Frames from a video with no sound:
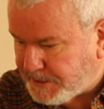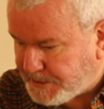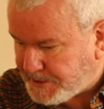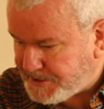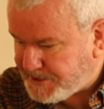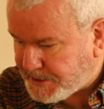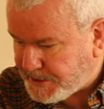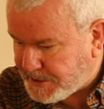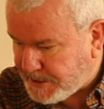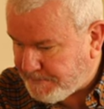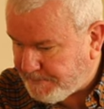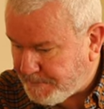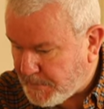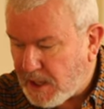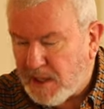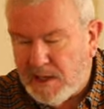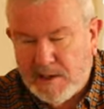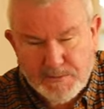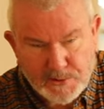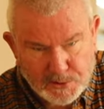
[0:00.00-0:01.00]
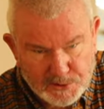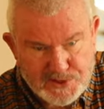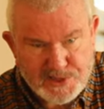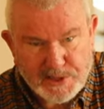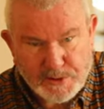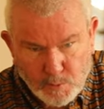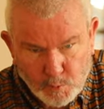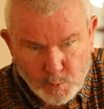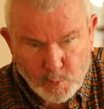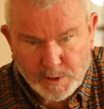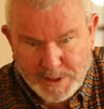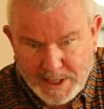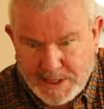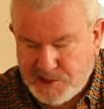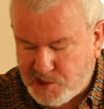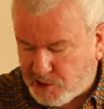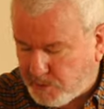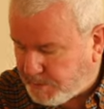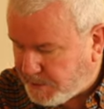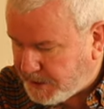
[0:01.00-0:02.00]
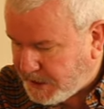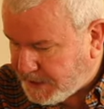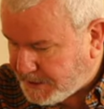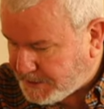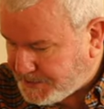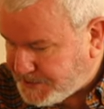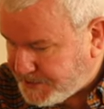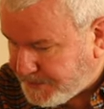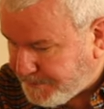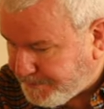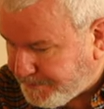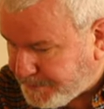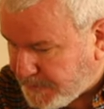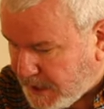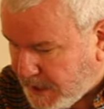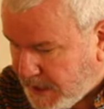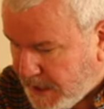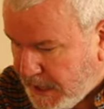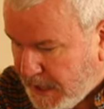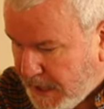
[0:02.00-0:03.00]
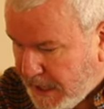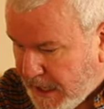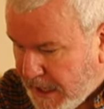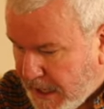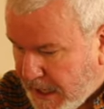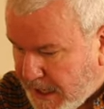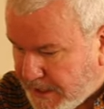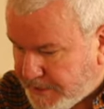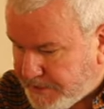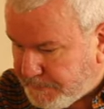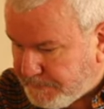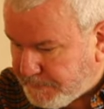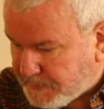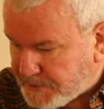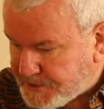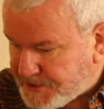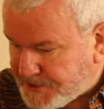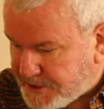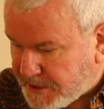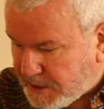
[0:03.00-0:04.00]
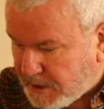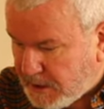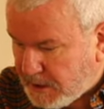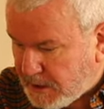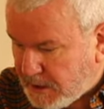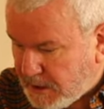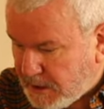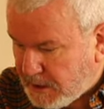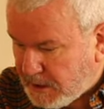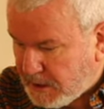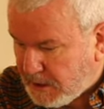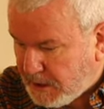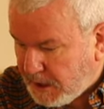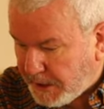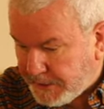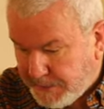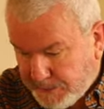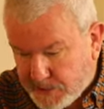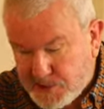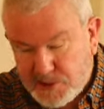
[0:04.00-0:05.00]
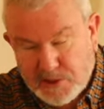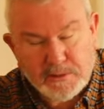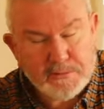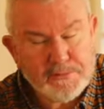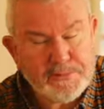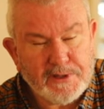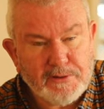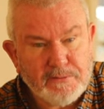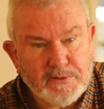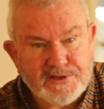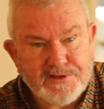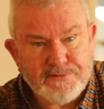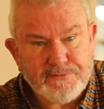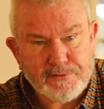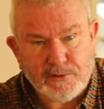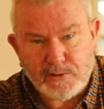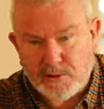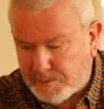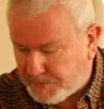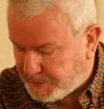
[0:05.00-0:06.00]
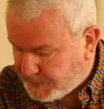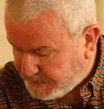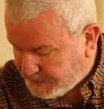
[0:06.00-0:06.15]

in the city, mostly one-engine brigades. The first Irish company wasn't formed